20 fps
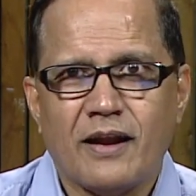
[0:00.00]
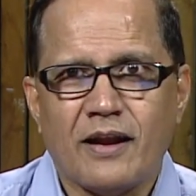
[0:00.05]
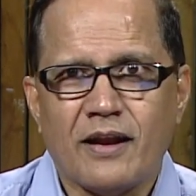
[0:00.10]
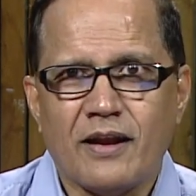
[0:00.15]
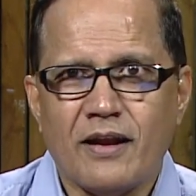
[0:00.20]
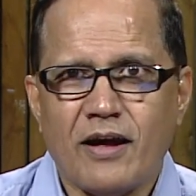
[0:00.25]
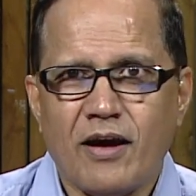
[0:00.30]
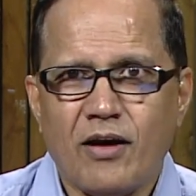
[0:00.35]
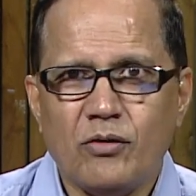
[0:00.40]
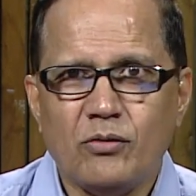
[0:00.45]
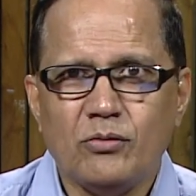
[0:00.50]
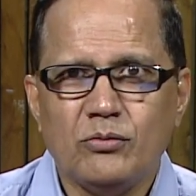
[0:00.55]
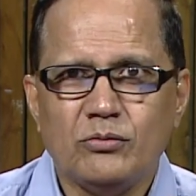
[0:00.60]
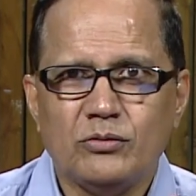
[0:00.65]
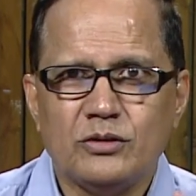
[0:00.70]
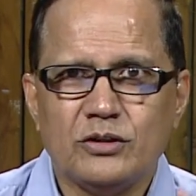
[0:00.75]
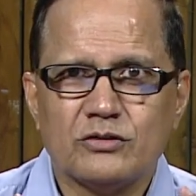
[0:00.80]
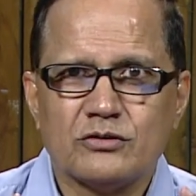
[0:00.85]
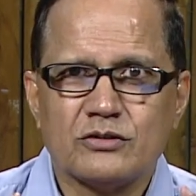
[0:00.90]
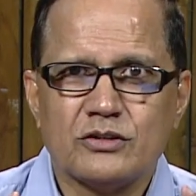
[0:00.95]
Now,
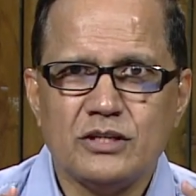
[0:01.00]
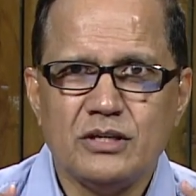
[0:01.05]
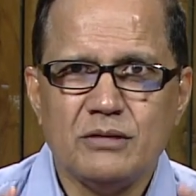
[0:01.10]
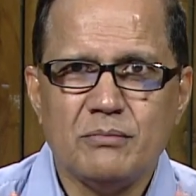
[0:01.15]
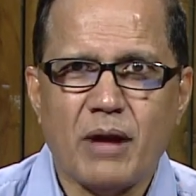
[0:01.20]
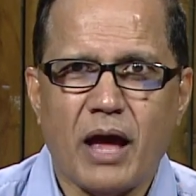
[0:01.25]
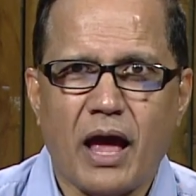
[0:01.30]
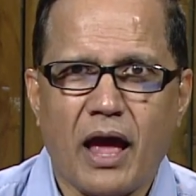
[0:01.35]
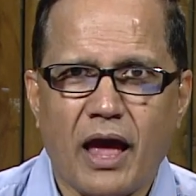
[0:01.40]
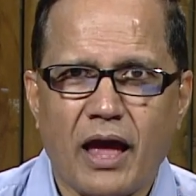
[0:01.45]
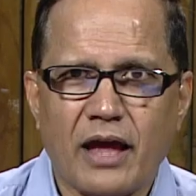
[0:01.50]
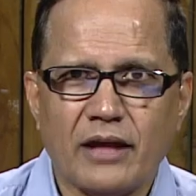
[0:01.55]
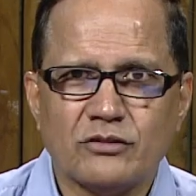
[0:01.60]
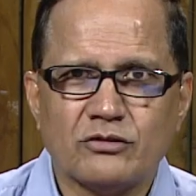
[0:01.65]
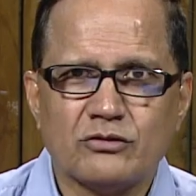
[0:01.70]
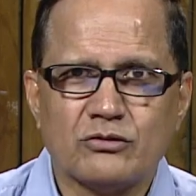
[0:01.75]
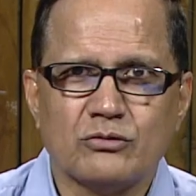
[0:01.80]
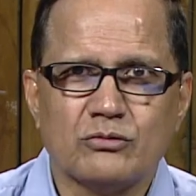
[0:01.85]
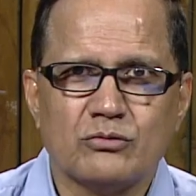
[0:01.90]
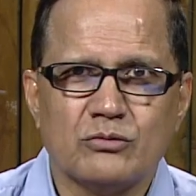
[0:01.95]
this team
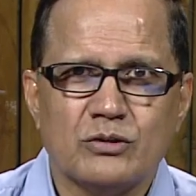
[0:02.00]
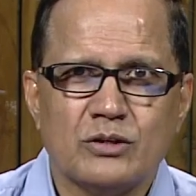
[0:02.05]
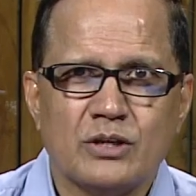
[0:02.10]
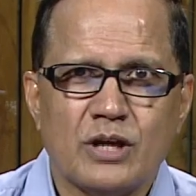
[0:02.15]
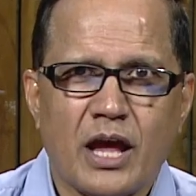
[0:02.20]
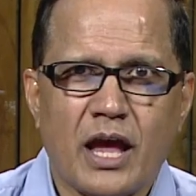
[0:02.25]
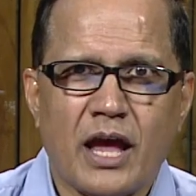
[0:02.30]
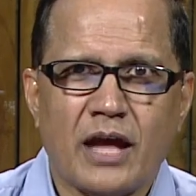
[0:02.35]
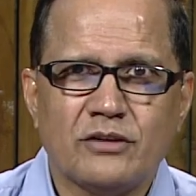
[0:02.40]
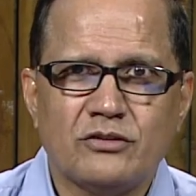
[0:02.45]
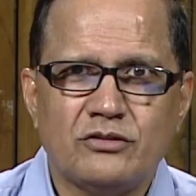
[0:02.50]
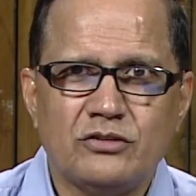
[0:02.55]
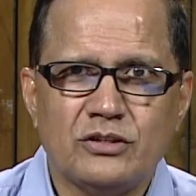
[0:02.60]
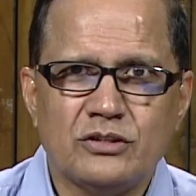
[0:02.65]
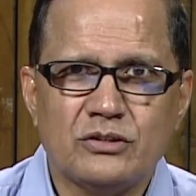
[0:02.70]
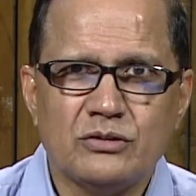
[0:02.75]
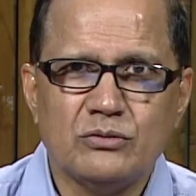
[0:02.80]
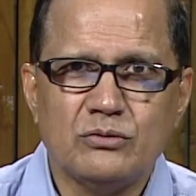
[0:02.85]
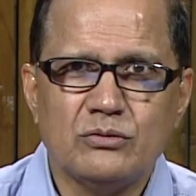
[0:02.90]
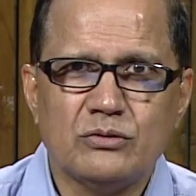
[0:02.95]
has to
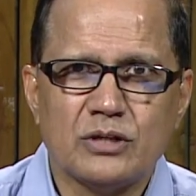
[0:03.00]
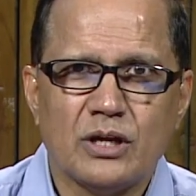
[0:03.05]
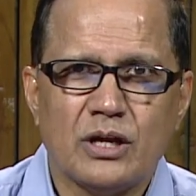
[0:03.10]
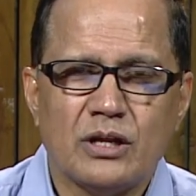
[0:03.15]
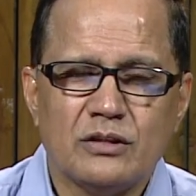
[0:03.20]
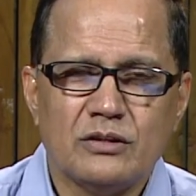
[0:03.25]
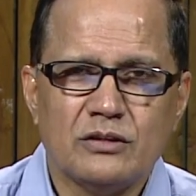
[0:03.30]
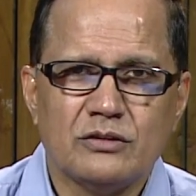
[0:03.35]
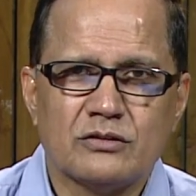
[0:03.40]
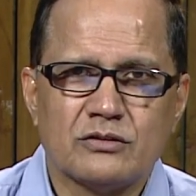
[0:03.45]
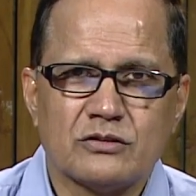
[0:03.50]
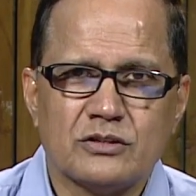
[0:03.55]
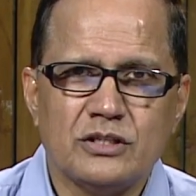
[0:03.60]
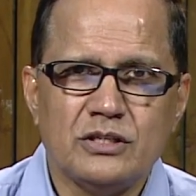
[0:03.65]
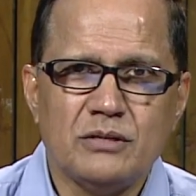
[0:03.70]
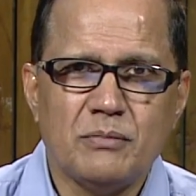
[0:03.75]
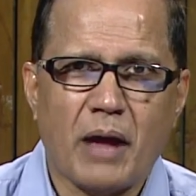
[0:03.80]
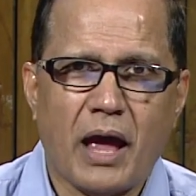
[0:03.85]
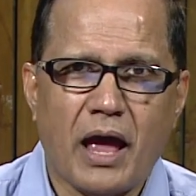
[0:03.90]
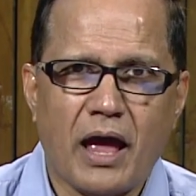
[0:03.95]
execute, this
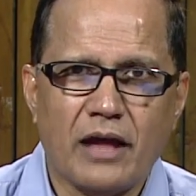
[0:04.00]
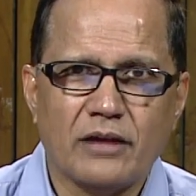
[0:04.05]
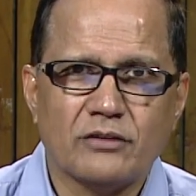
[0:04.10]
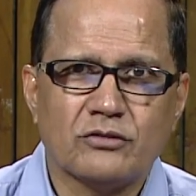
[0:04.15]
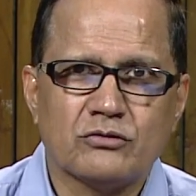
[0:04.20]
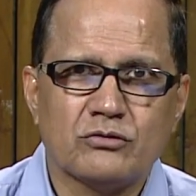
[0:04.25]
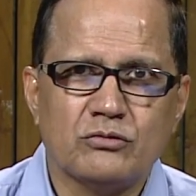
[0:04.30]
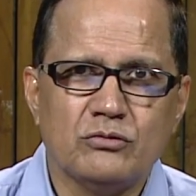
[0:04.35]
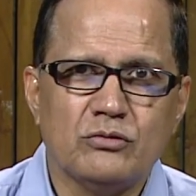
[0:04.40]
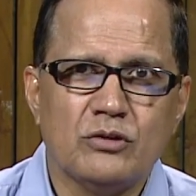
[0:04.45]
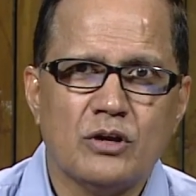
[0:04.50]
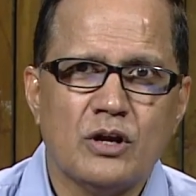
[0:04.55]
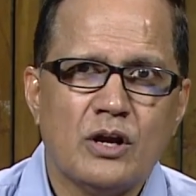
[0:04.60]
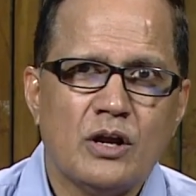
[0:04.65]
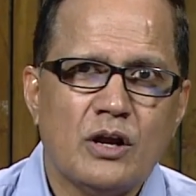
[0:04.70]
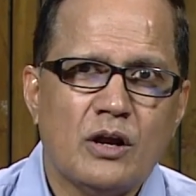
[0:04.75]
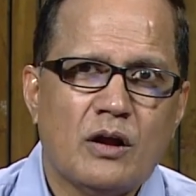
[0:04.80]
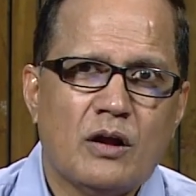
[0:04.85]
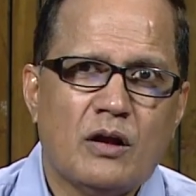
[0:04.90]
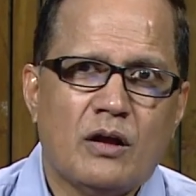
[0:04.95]
team has to
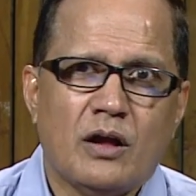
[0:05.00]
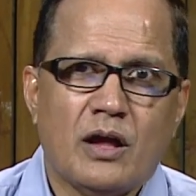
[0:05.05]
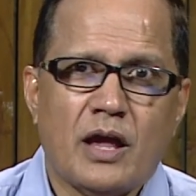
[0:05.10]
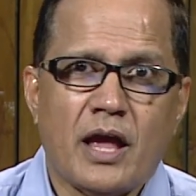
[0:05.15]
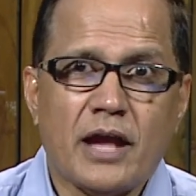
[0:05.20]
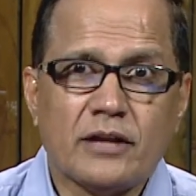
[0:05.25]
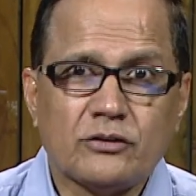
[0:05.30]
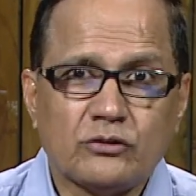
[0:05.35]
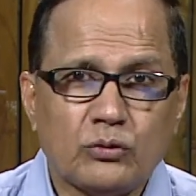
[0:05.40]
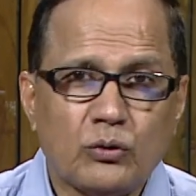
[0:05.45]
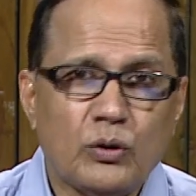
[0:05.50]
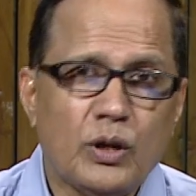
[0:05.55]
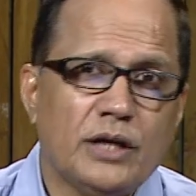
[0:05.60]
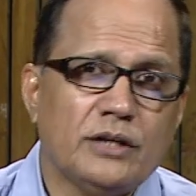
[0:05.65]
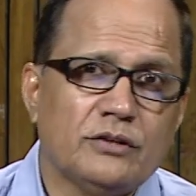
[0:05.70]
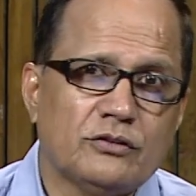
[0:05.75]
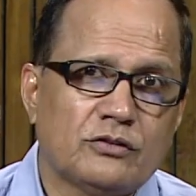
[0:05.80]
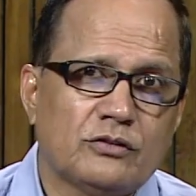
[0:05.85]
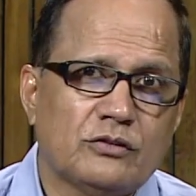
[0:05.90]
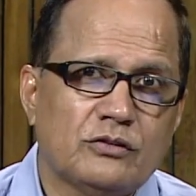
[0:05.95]

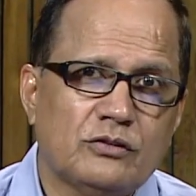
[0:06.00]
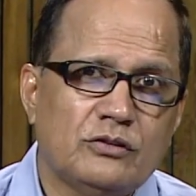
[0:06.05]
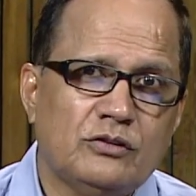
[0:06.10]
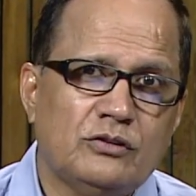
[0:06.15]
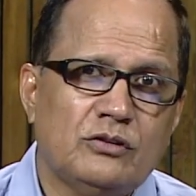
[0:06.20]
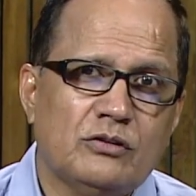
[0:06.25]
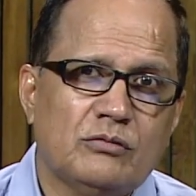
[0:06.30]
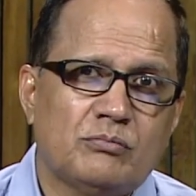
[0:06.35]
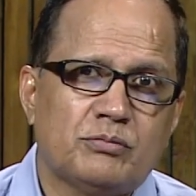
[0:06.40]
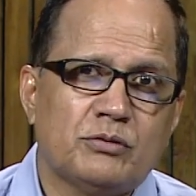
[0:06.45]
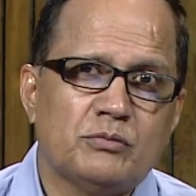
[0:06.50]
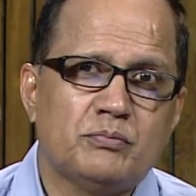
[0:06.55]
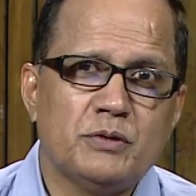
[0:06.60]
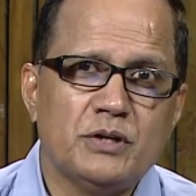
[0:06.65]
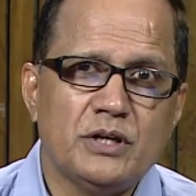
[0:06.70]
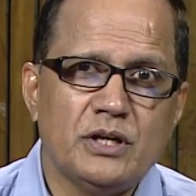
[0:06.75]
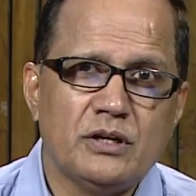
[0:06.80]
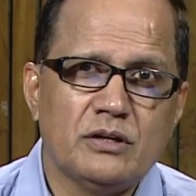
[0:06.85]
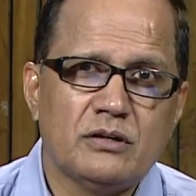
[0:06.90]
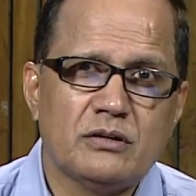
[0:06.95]
actualize the
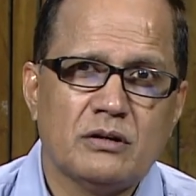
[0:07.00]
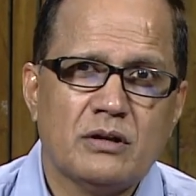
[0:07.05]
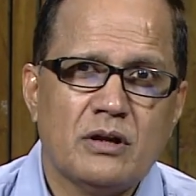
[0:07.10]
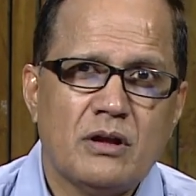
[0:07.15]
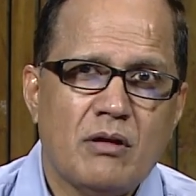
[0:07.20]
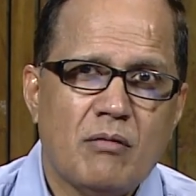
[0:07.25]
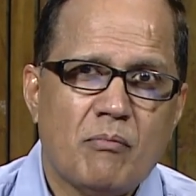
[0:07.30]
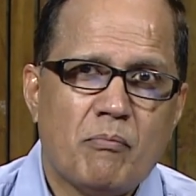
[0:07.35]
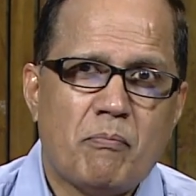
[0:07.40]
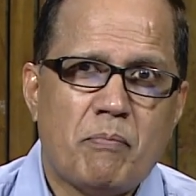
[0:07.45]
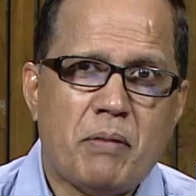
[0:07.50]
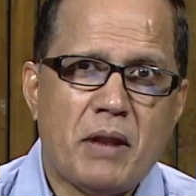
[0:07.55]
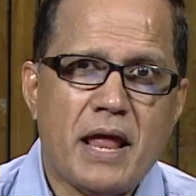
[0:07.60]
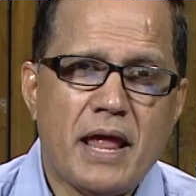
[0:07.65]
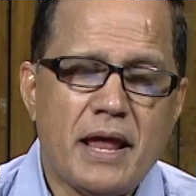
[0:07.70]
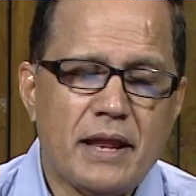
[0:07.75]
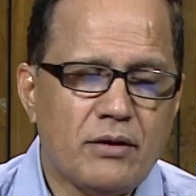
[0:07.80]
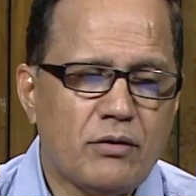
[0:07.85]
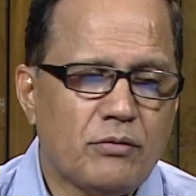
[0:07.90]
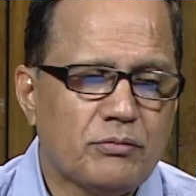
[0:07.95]
prepared
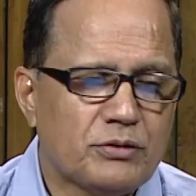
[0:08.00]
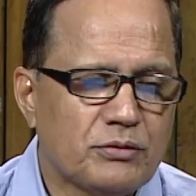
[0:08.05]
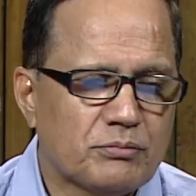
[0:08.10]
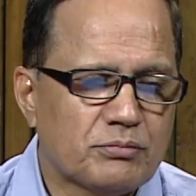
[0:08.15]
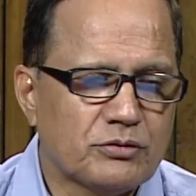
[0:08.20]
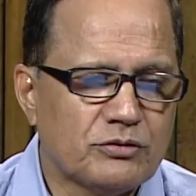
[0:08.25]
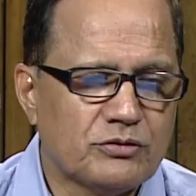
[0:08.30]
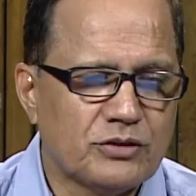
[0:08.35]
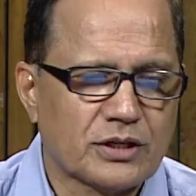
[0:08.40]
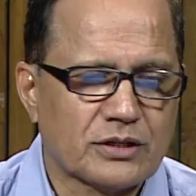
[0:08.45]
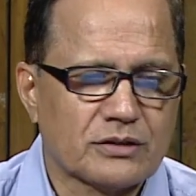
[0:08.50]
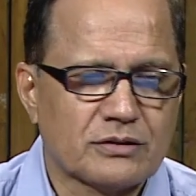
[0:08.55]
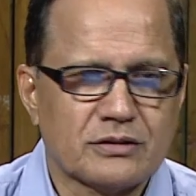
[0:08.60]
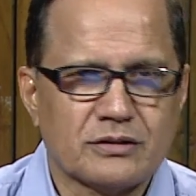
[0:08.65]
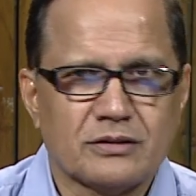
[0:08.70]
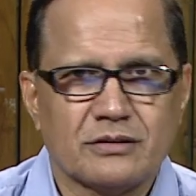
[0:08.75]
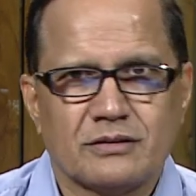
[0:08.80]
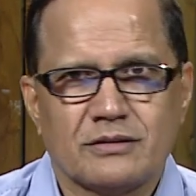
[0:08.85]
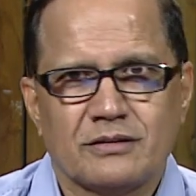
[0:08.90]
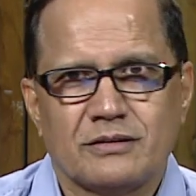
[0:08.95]
plan of the
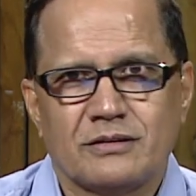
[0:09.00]
project,